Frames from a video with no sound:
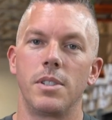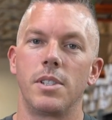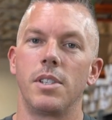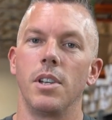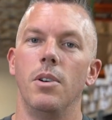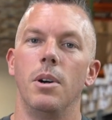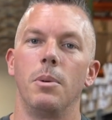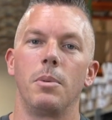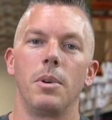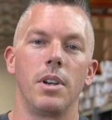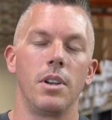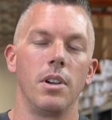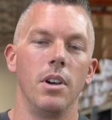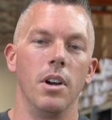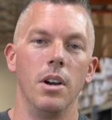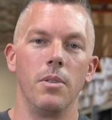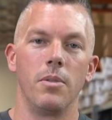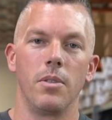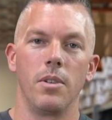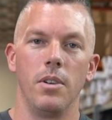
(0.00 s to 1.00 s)
So I'm going to go
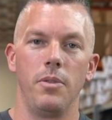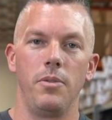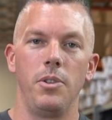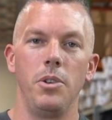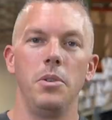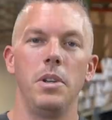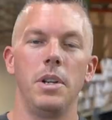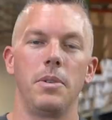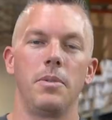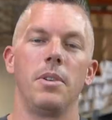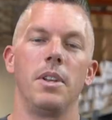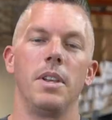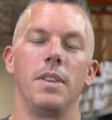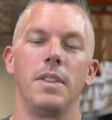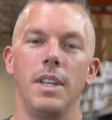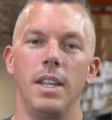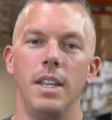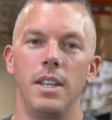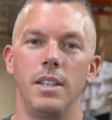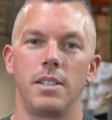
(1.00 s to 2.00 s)
over a few different
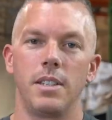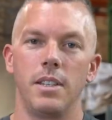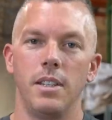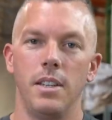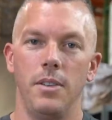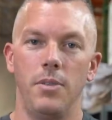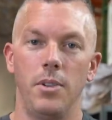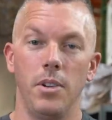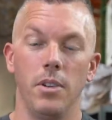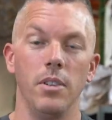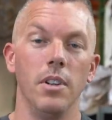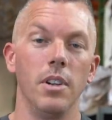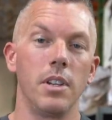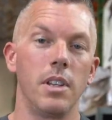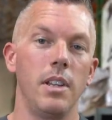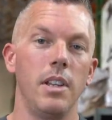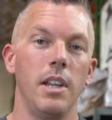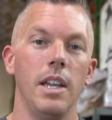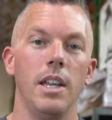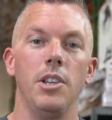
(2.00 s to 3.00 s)
things that if you're
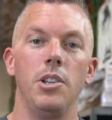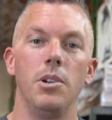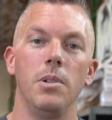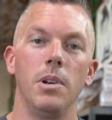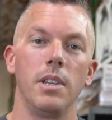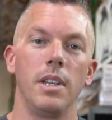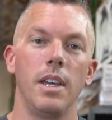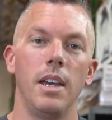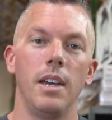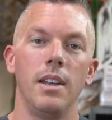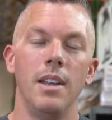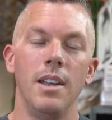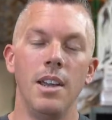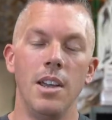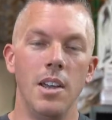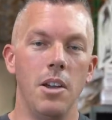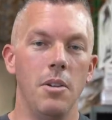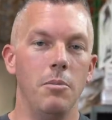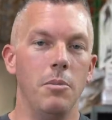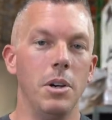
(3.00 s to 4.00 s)
looking at doing that,
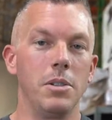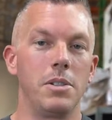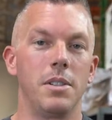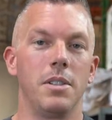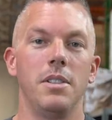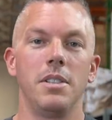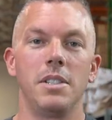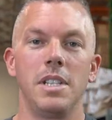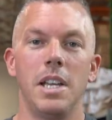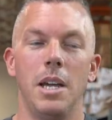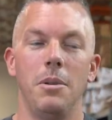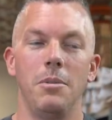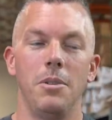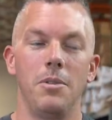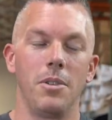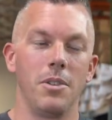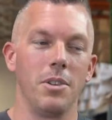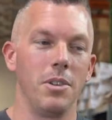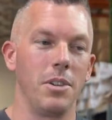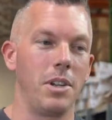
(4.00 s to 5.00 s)
most of the time,
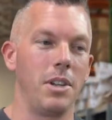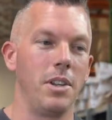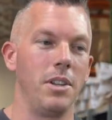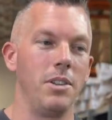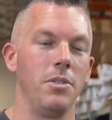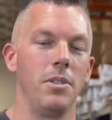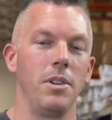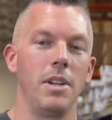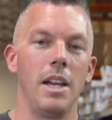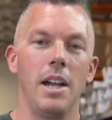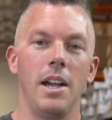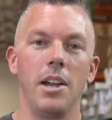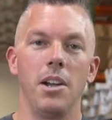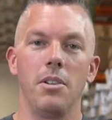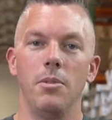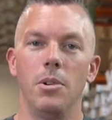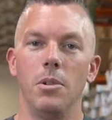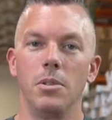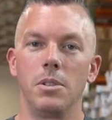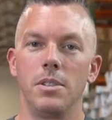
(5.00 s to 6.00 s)
if you're looking at doing
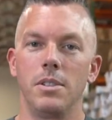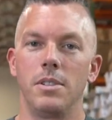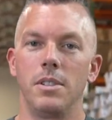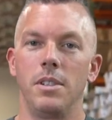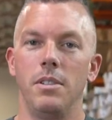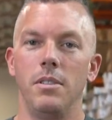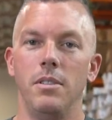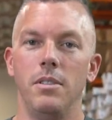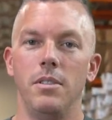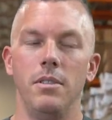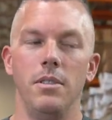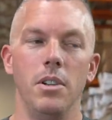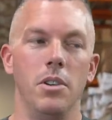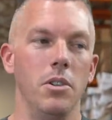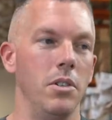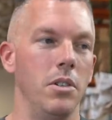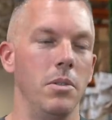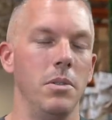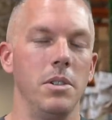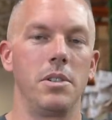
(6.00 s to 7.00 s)
higher voltage and you
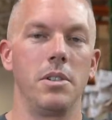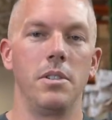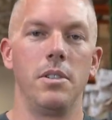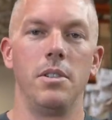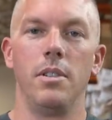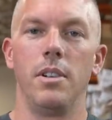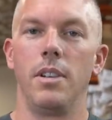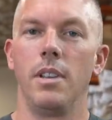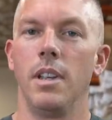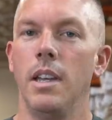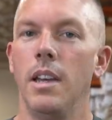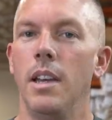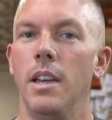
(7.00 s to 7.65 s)
don't know what you're doing,